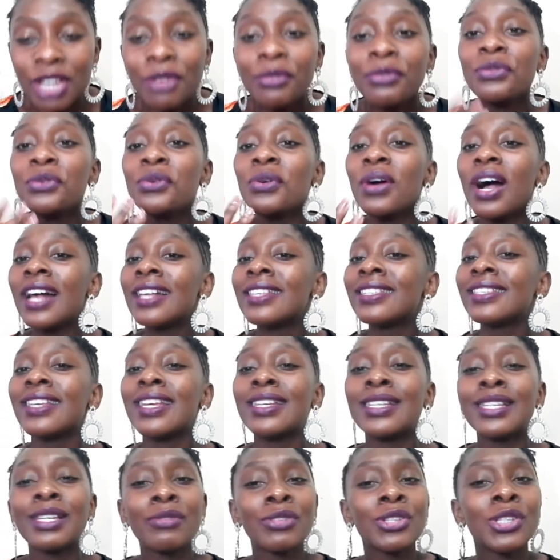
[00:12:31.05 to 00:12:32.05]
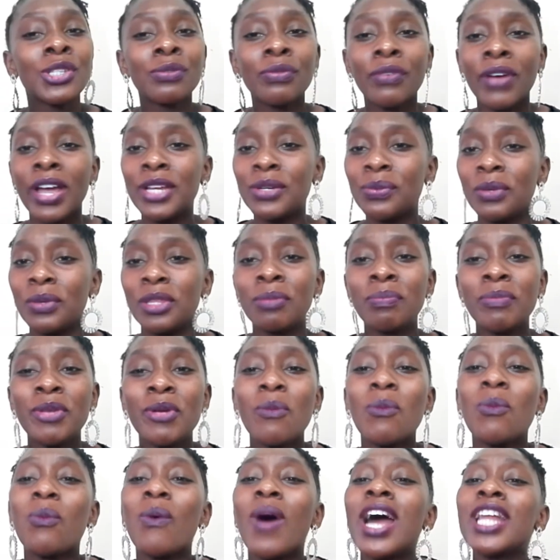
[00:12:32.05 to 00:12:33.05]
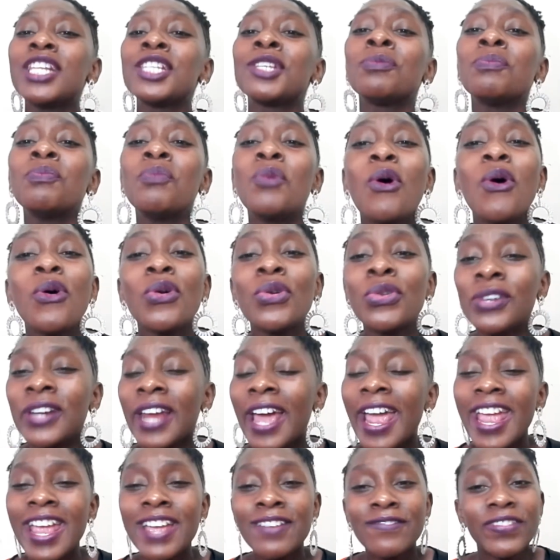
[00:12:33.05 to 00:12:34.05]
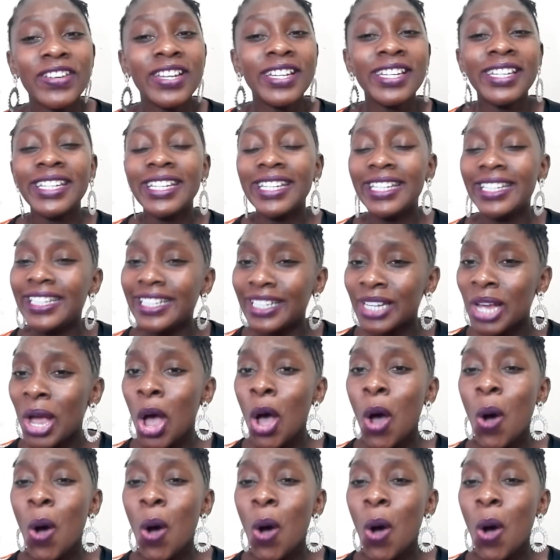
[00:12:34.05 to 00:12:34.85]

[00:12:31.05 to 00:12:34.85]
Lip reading: If you are satisfied with me, what more could I ever need?